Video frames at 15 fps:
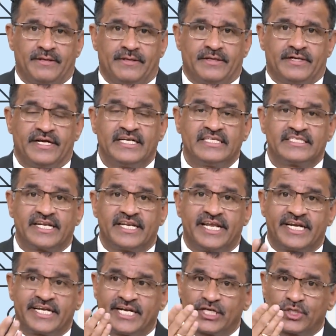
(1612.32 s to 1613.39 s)
It is
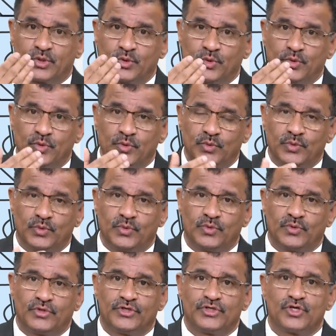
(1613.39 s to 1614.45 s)
related to
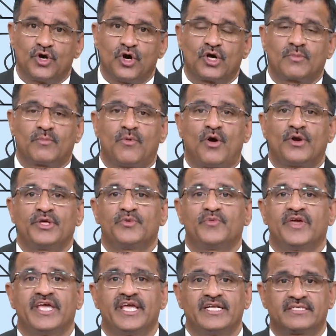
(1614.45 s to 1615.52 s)
your body
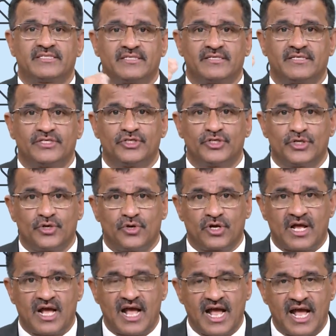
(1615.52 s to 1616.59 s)
weight, your
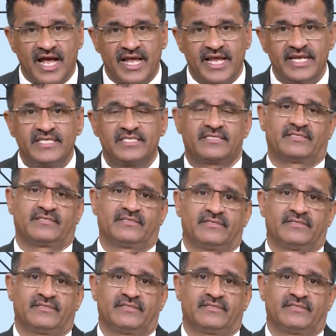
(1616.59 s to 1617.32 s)
height,